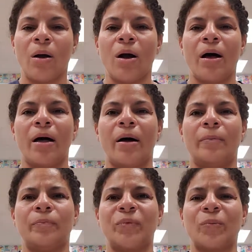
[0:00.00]

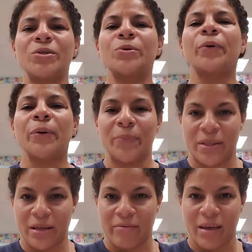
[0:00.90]
What's the
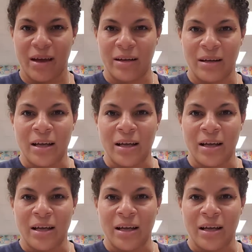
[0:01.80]
purpose of that?